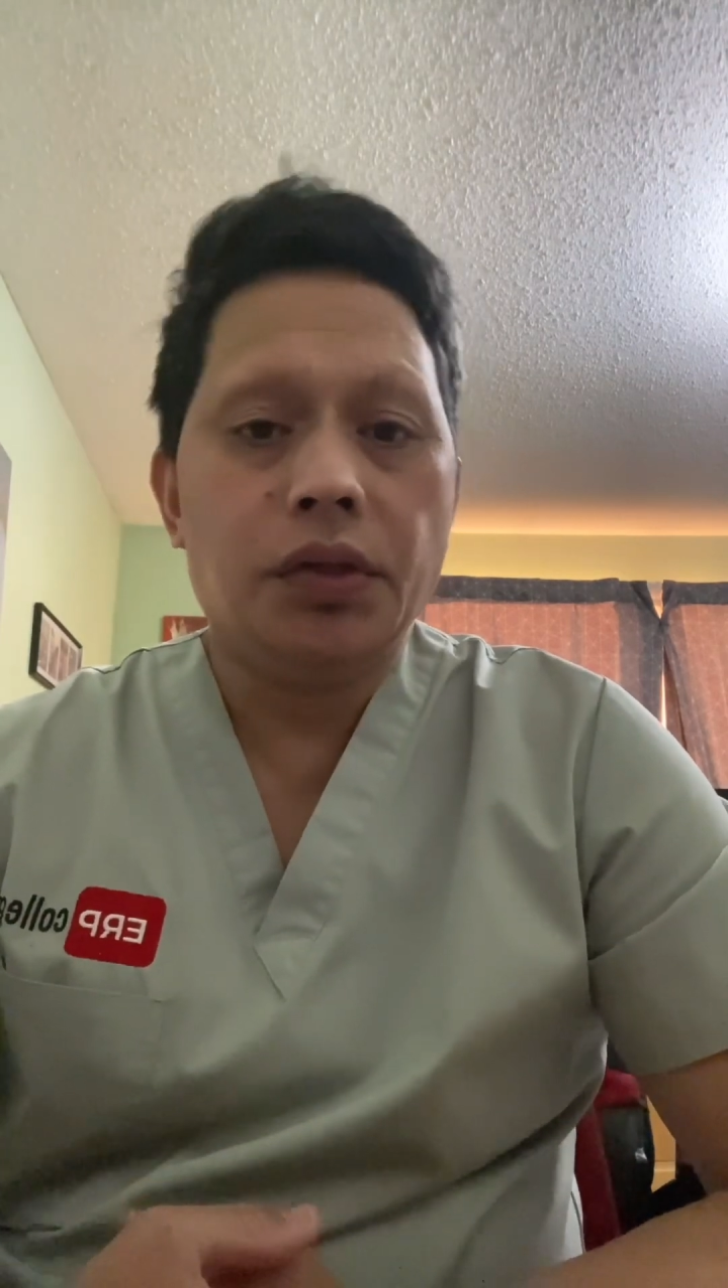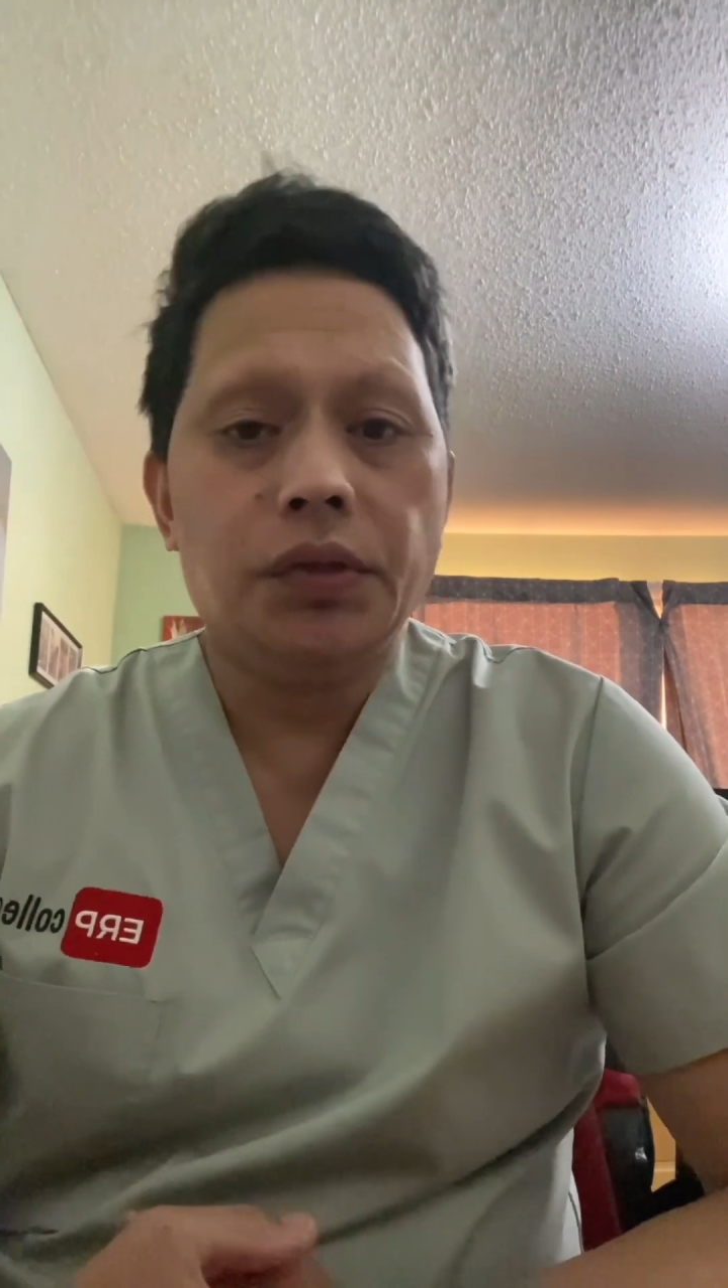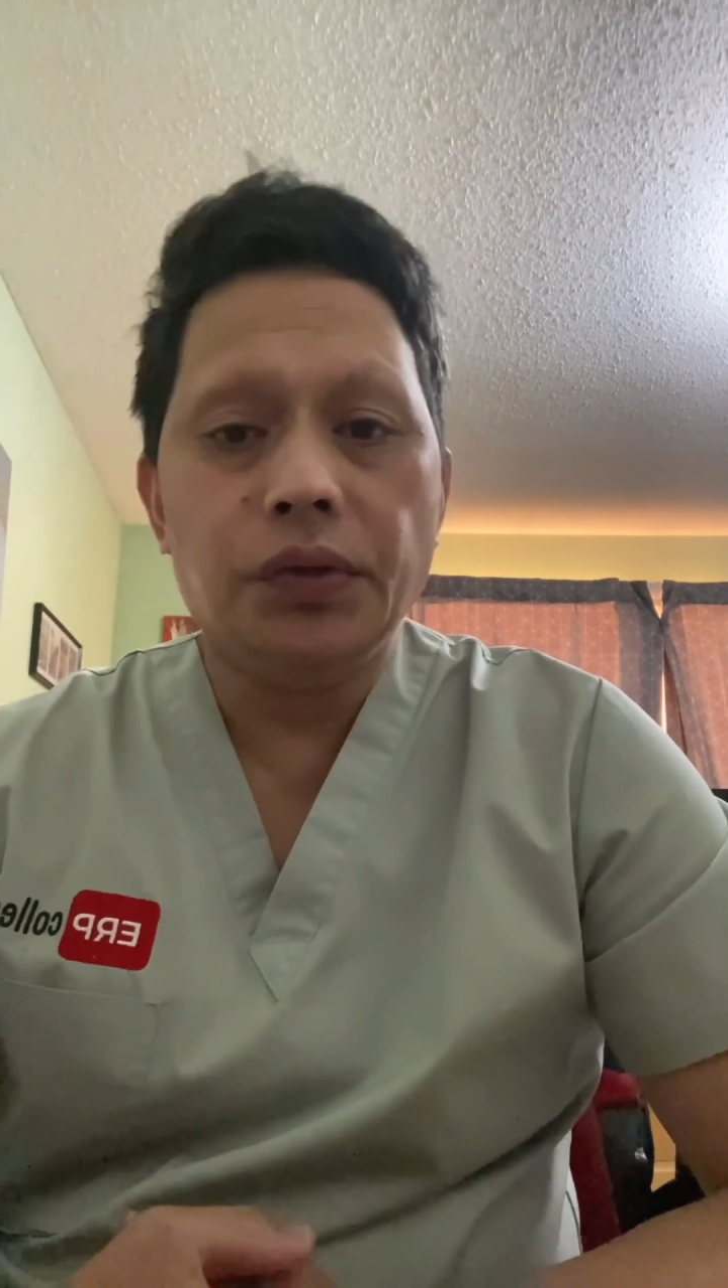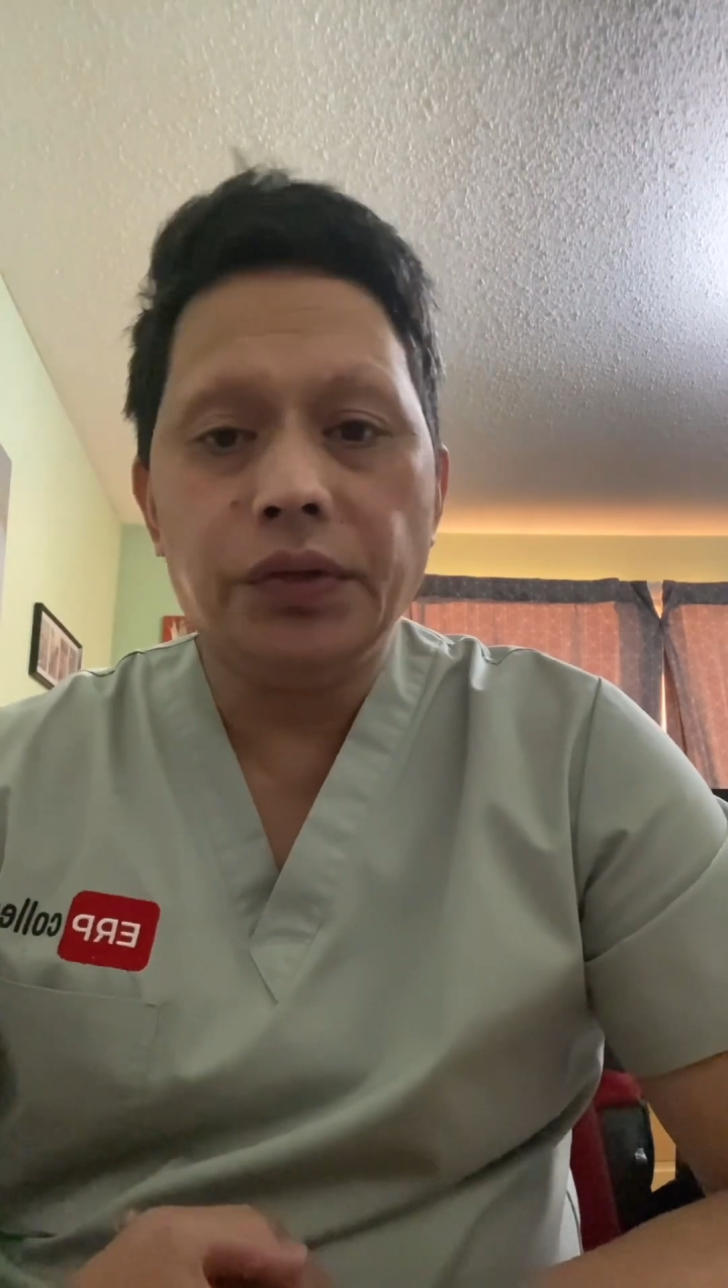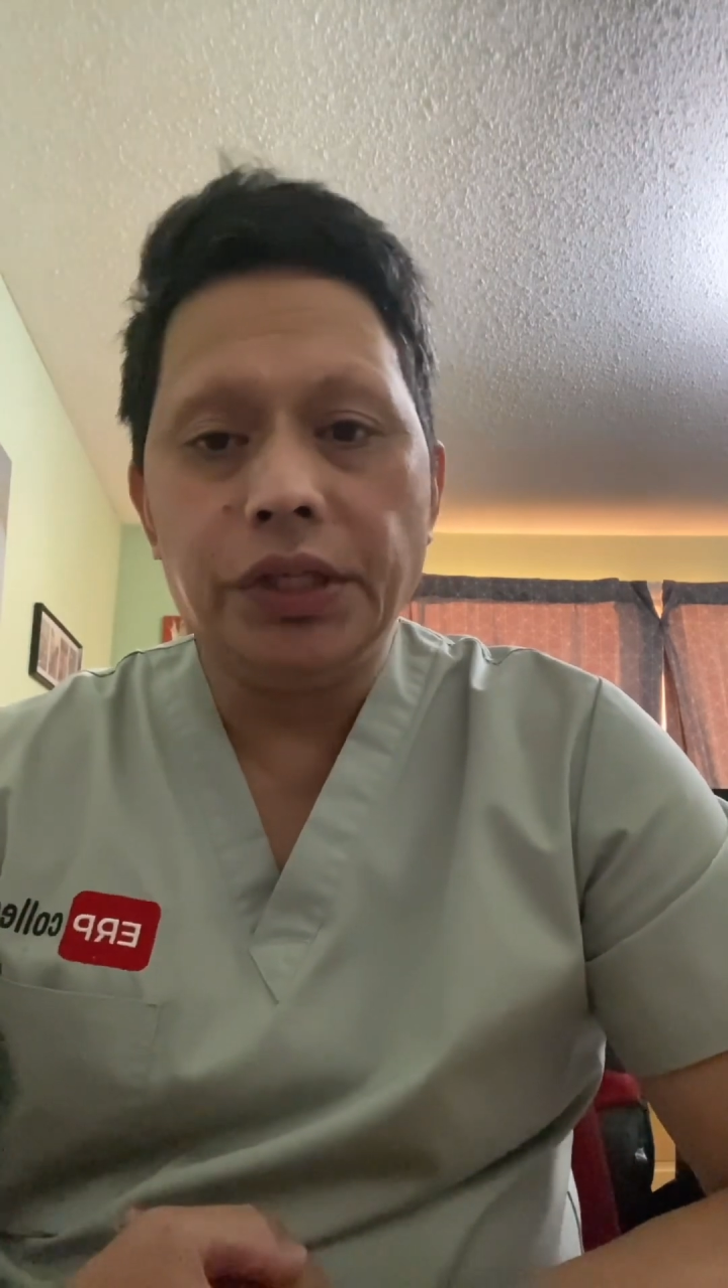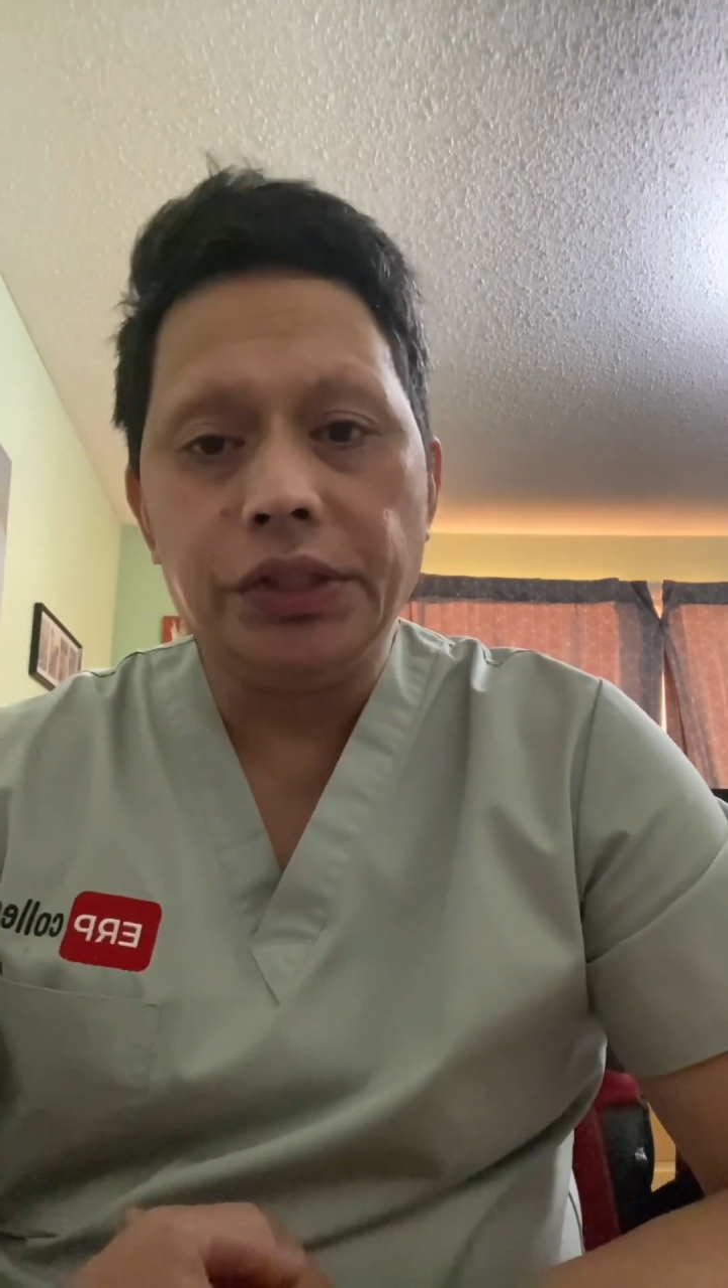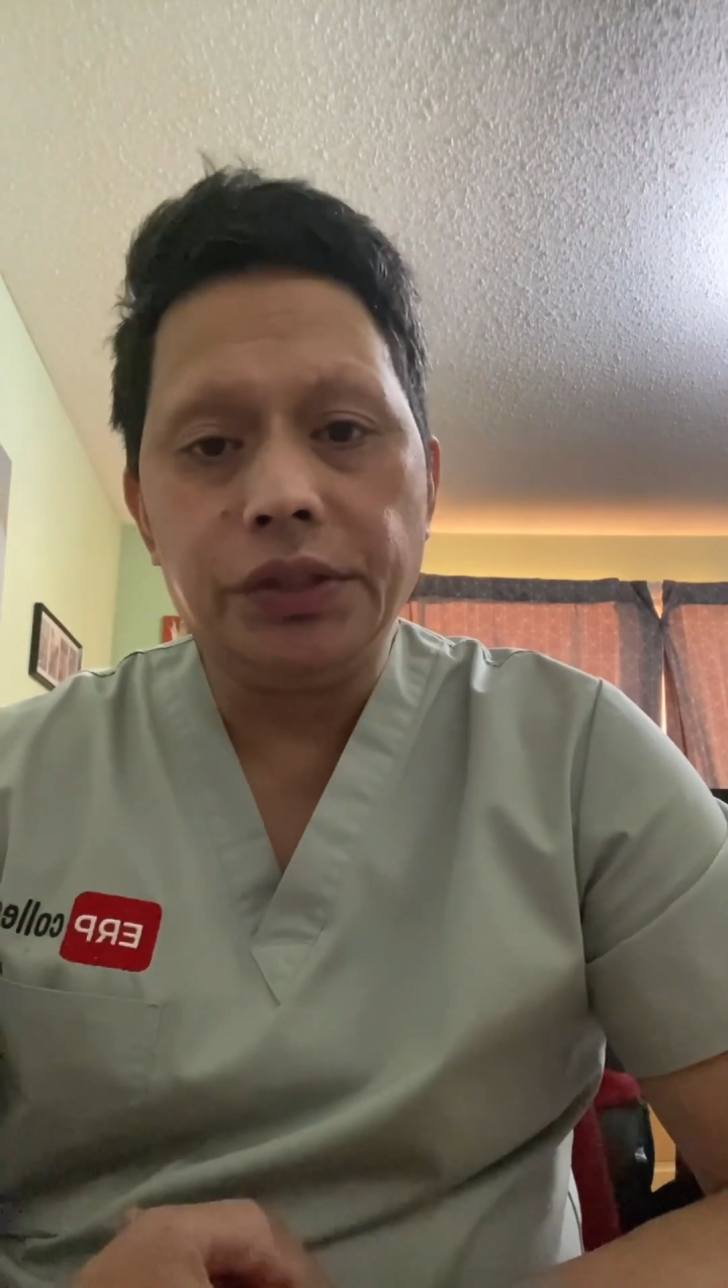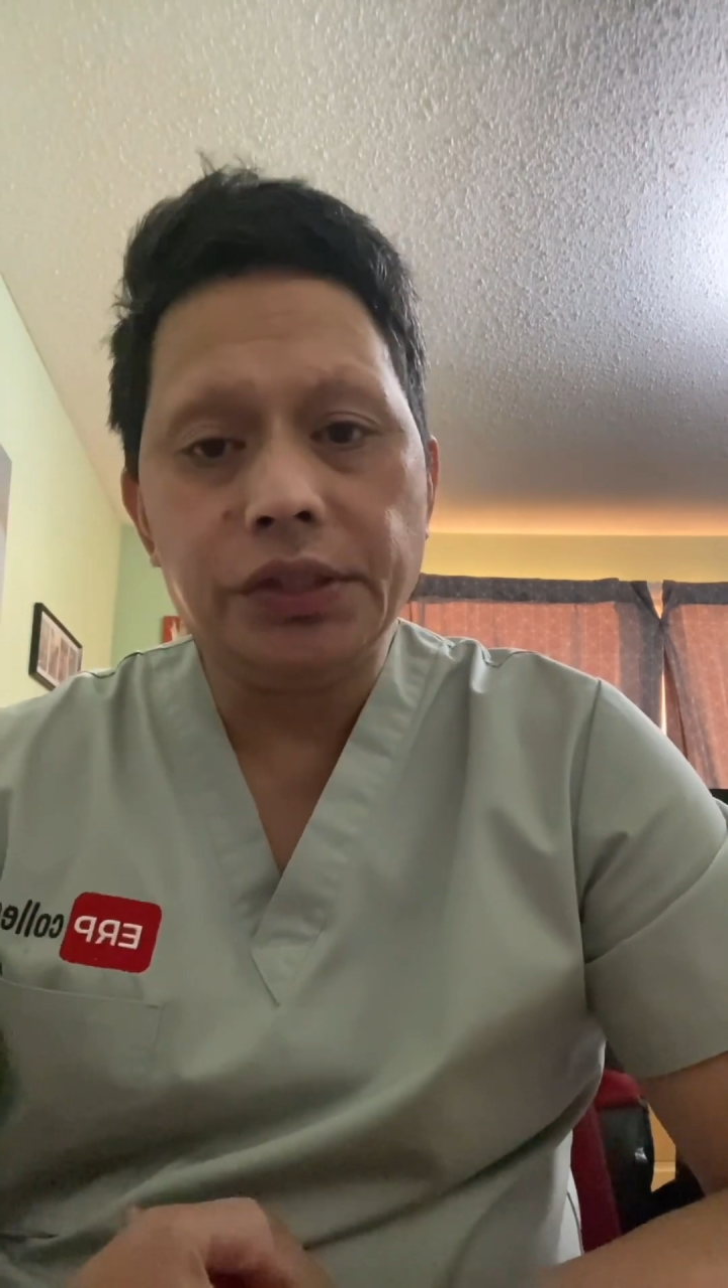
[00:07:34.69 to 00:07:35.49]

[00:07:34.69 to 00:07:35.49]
during your